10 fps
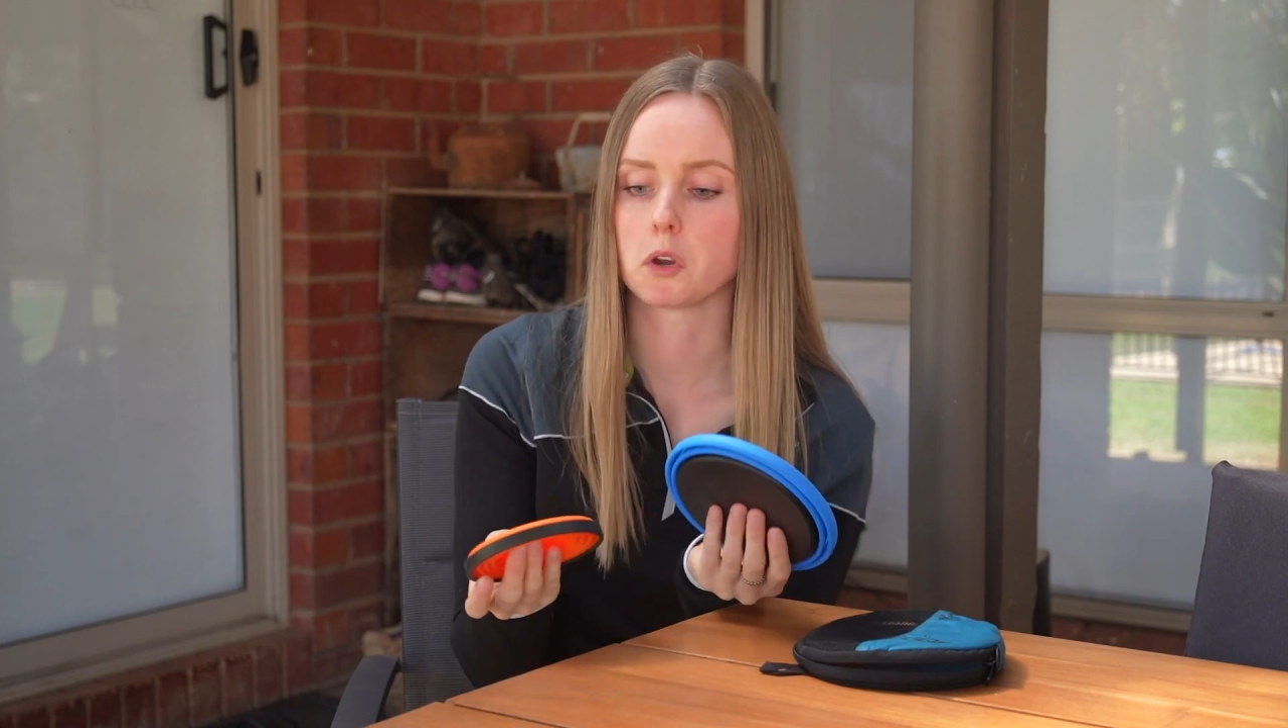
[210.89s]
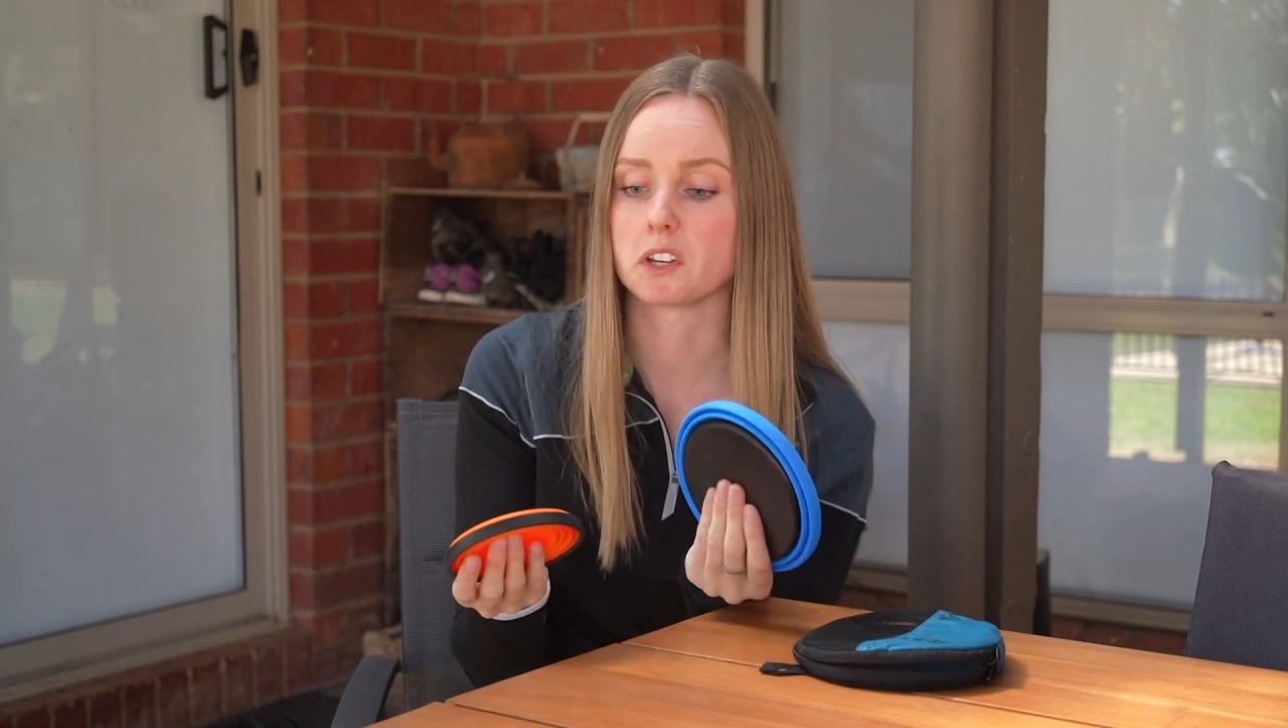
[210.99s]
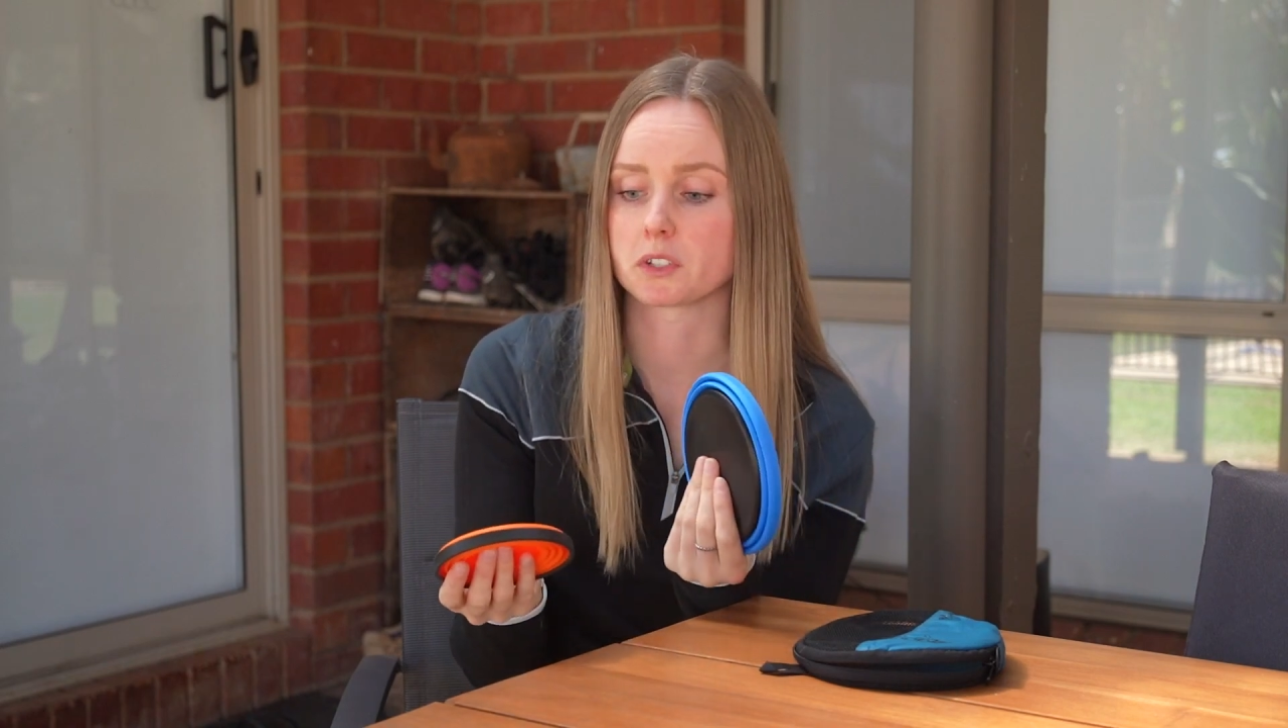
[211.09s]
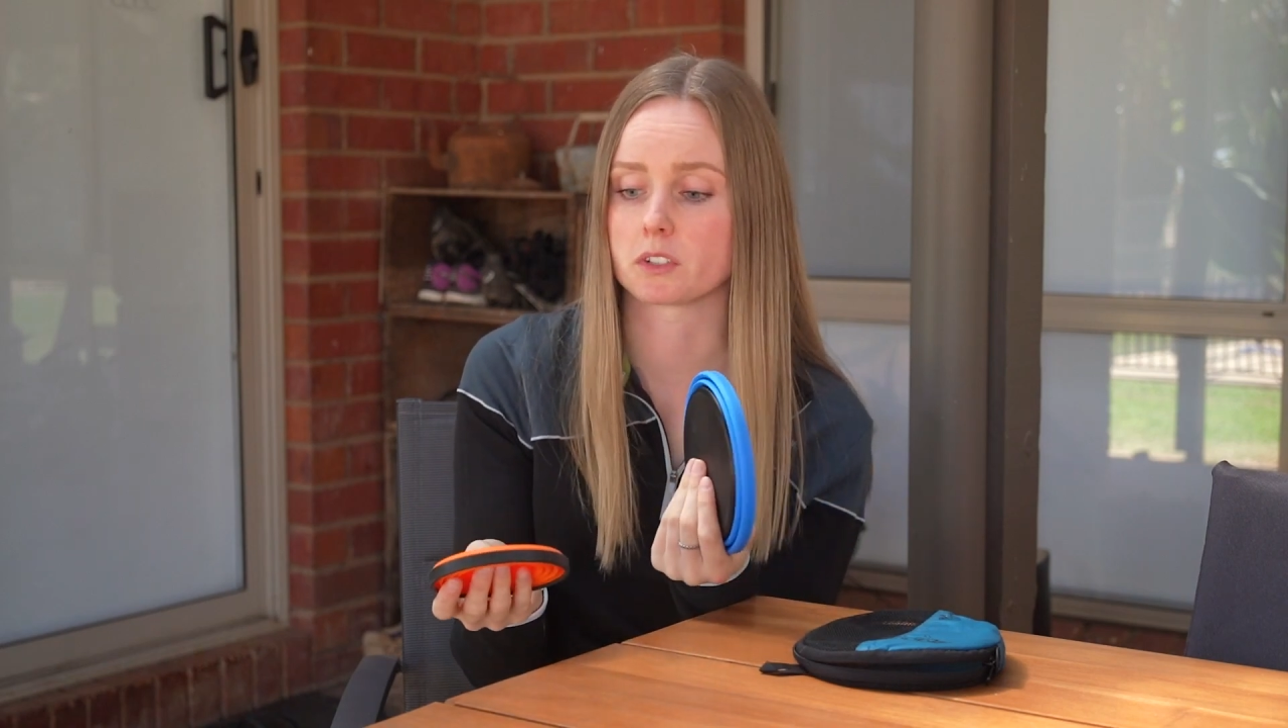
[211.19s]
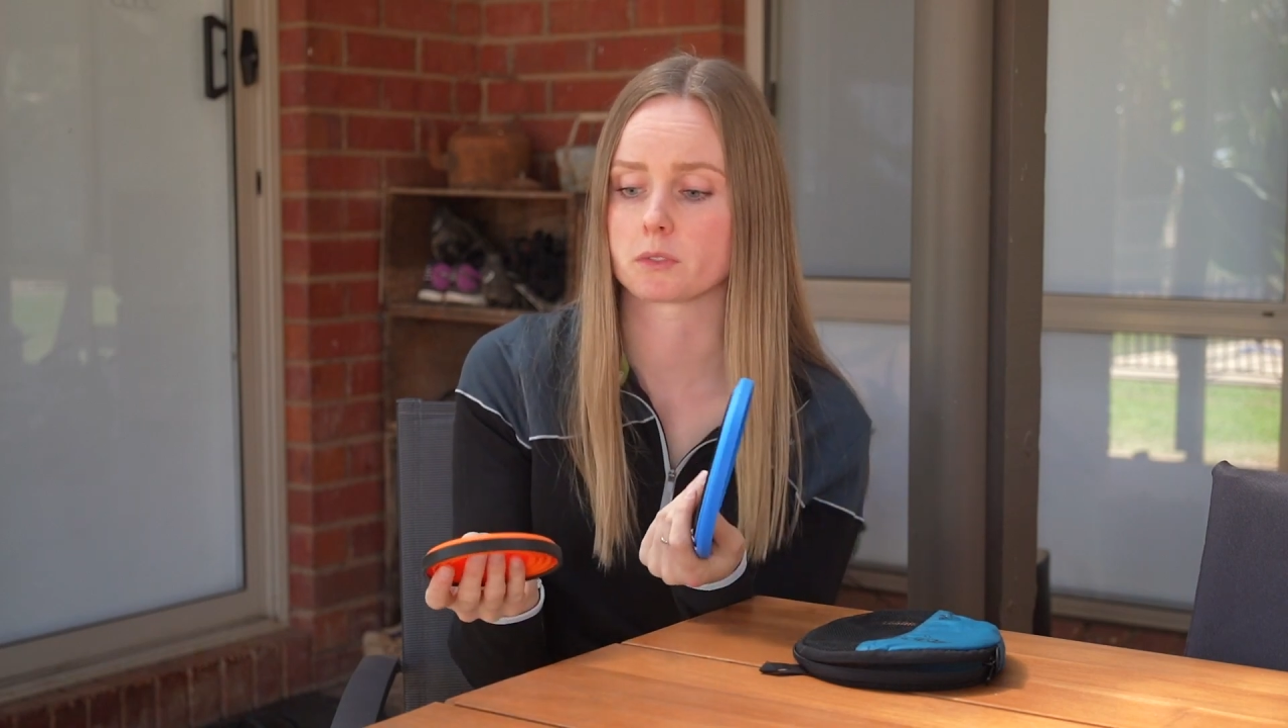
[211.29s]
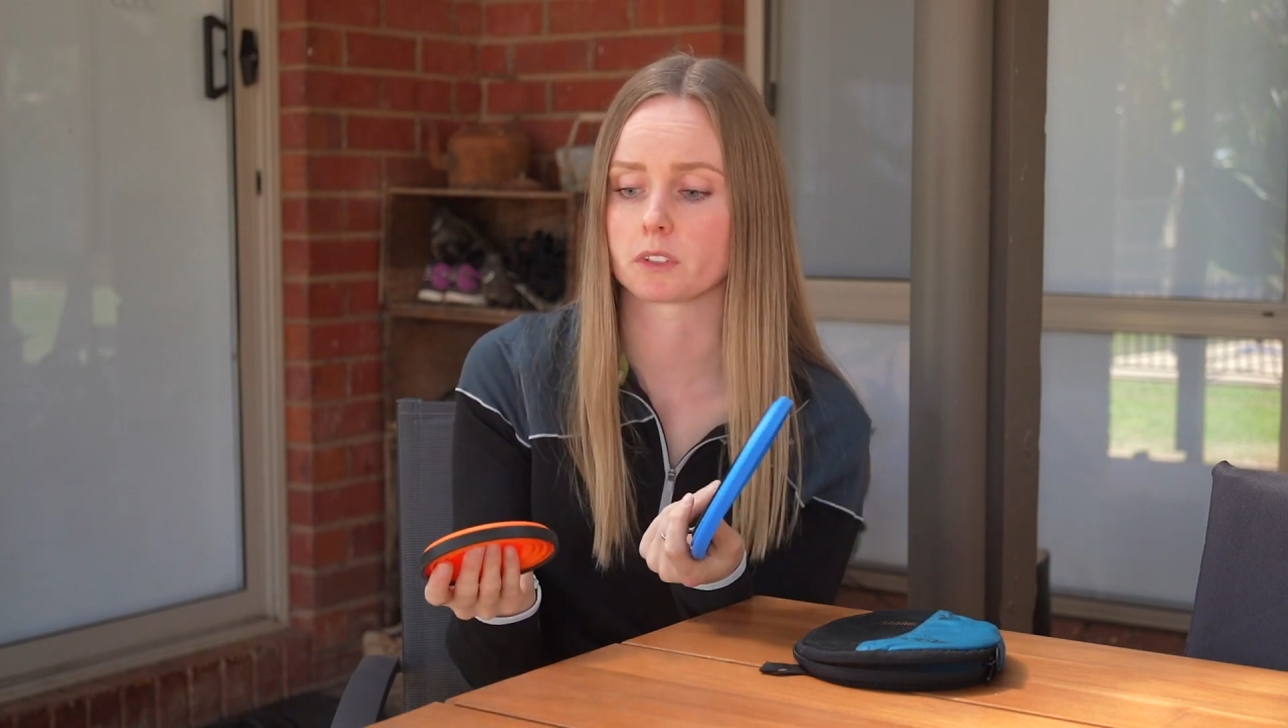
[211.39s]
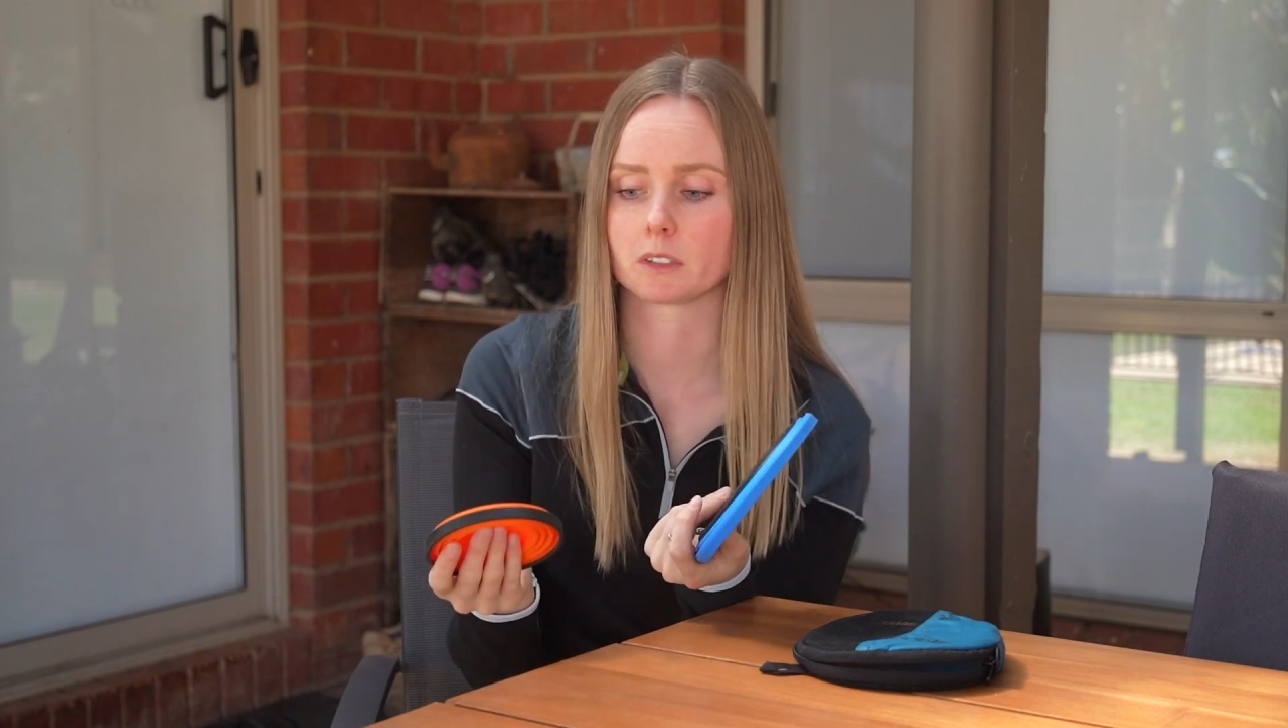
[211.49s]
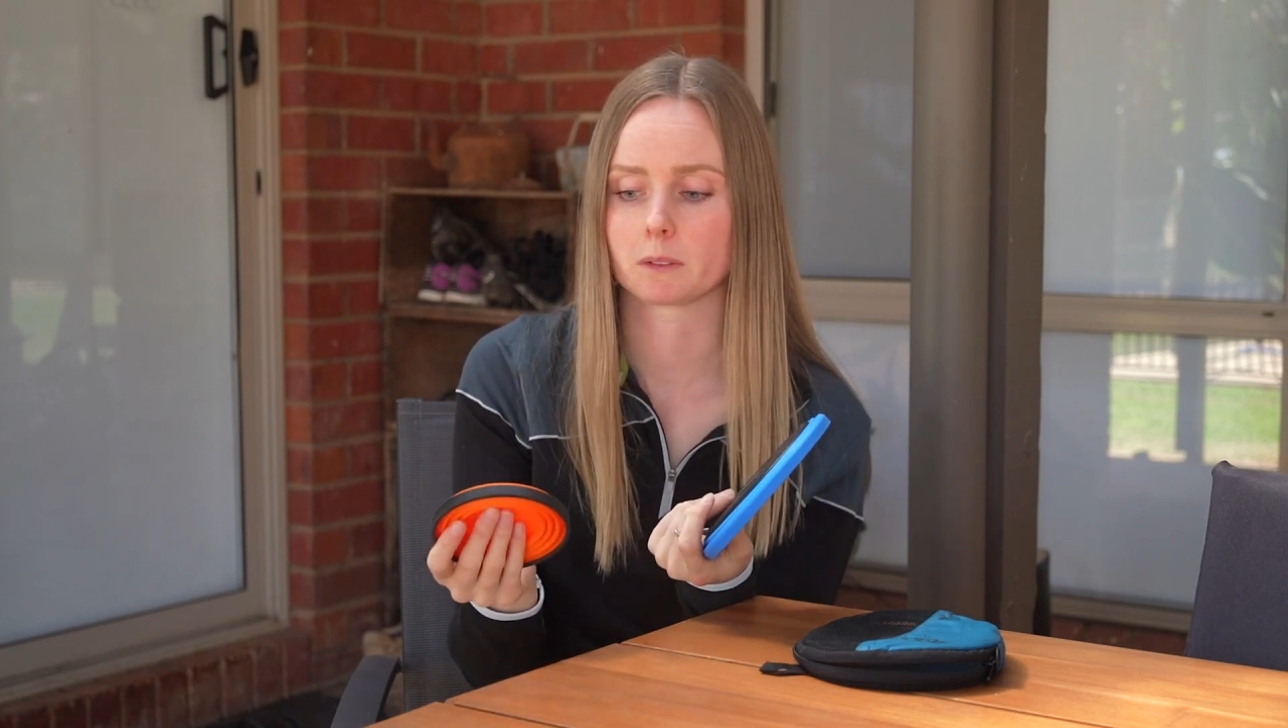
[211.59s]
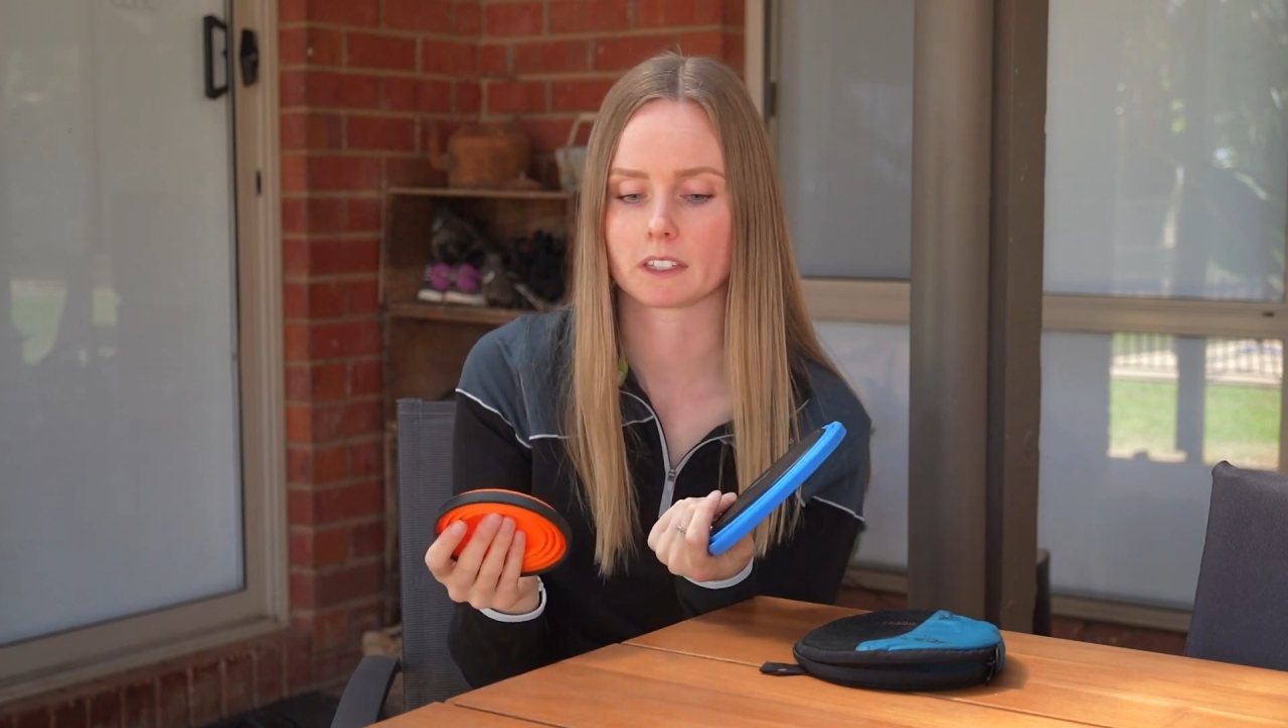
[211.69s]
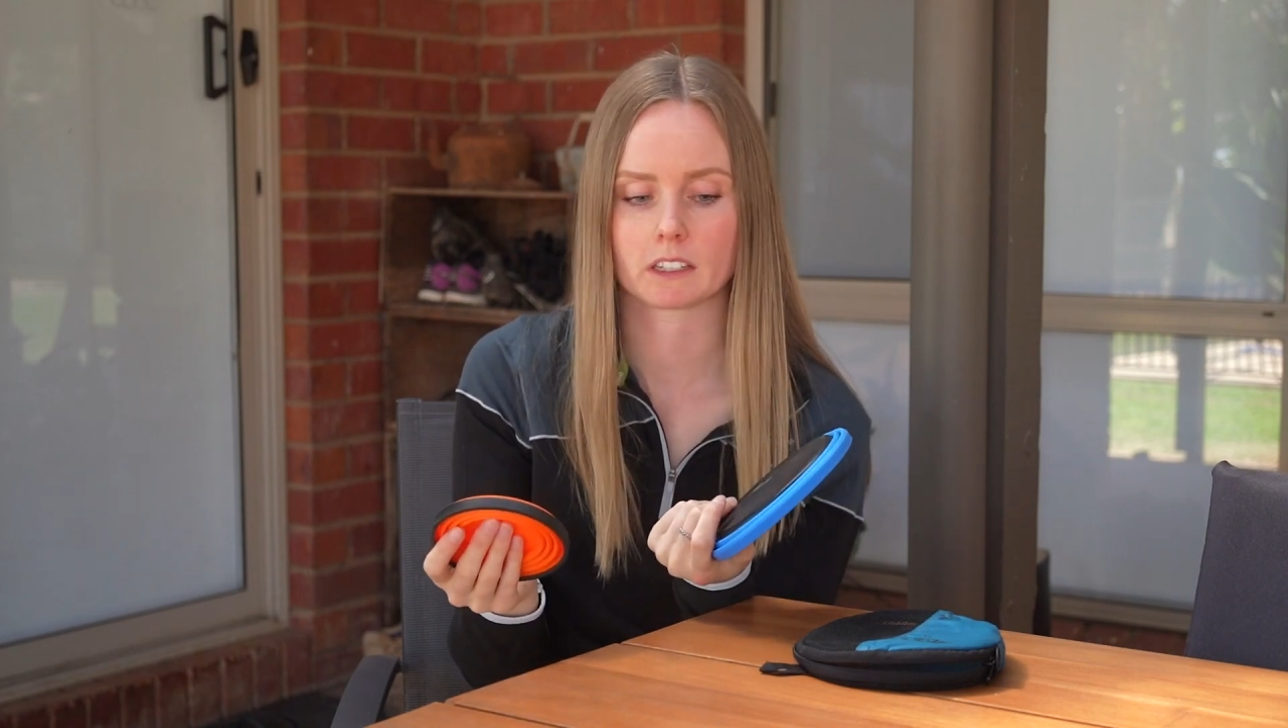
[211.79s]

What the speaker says: issues really with